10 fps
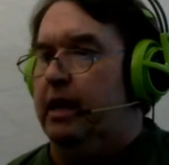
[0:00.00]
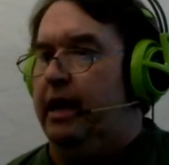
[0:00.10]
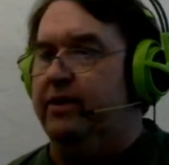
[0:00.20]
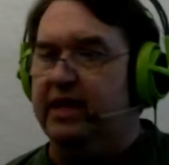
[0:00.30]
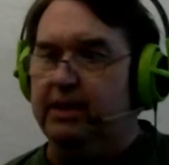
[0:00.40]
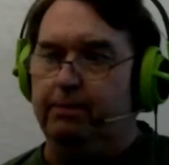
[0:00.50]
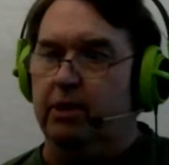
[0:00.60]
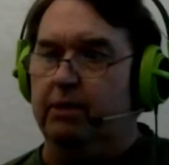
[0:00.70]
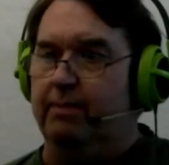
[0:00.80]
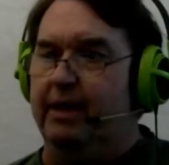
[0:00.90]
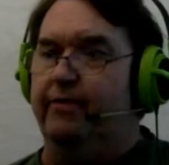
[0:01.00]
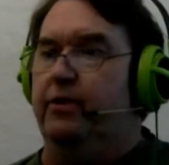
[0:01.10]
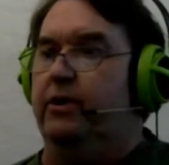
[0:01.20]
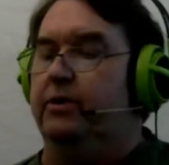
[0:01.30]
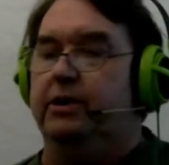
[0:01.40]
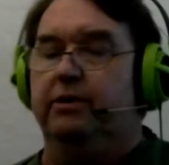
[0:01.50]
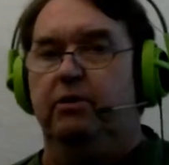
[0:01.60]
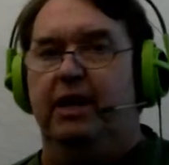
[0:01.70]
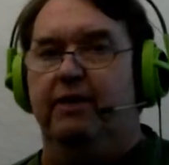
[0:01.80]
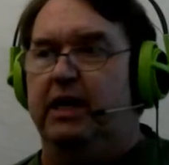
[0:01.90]
At this point, my father is
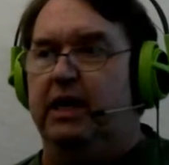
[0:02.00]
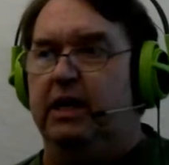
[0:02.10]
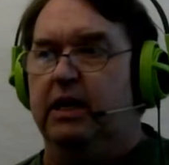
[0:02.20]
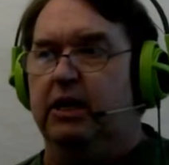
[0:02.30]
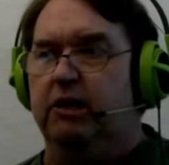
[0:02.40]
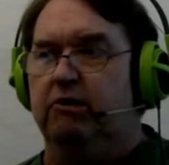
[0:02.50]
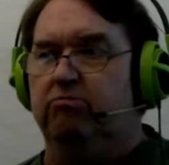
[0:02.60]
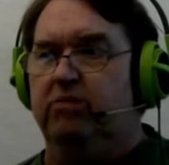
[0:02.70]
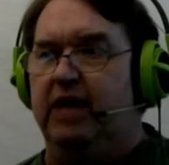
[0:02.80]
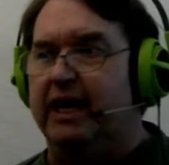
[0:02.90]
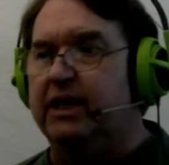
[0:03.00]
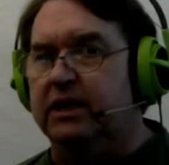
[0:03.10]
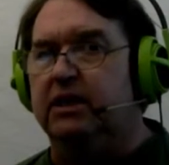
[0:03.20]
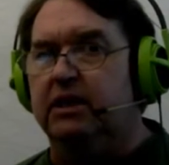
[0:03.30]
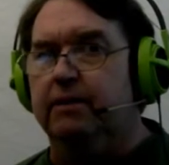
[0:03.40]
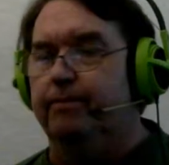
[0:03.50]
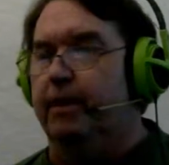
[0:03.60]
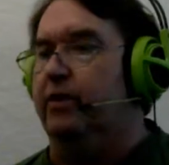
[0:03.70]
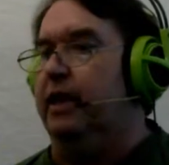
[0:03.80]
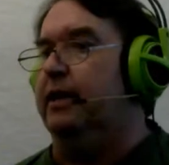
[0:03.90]
driving taxis,
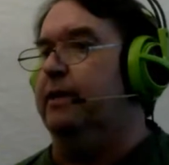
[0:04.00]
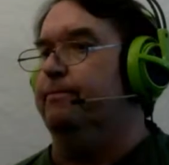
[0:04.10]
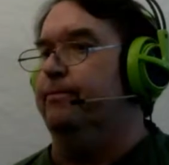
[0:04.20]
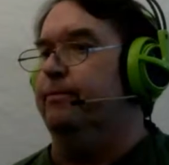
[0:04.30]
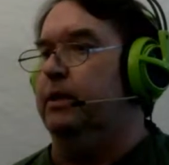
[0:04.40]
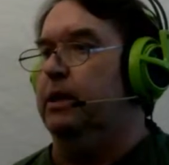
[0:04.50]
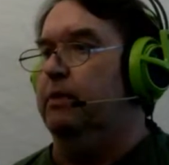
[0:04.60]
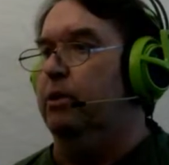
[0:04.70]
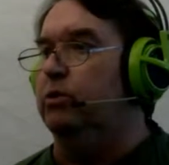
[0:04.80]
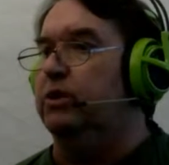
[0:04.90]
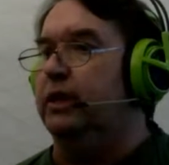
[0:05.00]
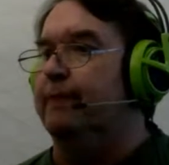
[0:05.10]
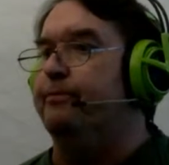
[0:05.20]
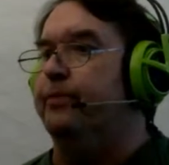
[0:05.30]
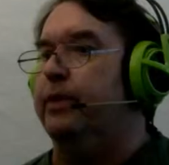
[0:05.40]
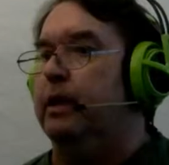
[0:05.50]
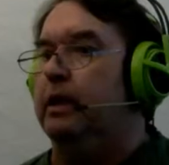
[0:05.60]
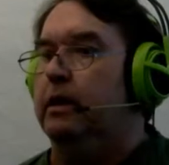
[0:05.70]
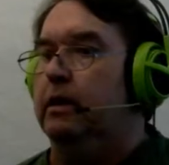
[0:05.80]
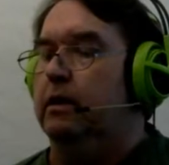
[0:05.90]
I think, mostly.
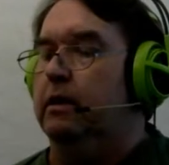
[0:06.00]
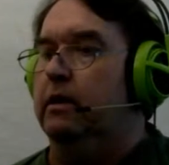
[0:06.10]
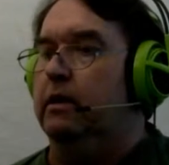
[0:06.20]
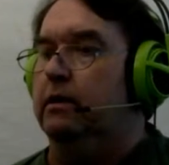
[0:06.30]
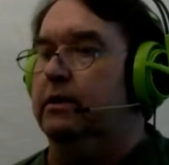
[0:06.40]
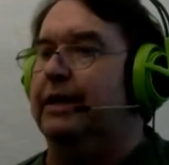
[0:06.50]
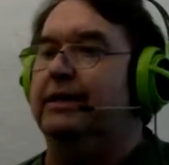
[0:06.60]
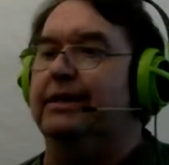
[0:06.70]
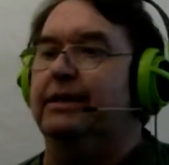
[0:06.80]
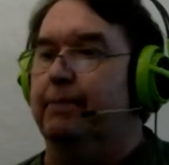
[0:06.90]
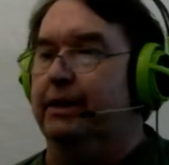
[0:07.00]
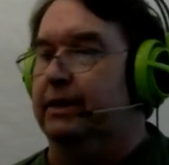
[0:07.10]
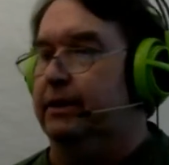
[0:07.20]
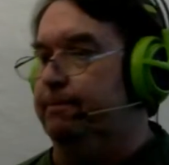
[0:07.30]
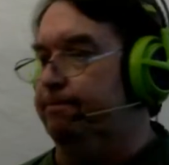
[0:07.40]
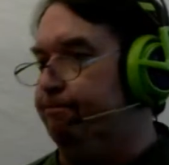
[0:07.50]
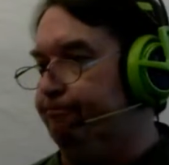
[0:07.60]
Taxis and buses.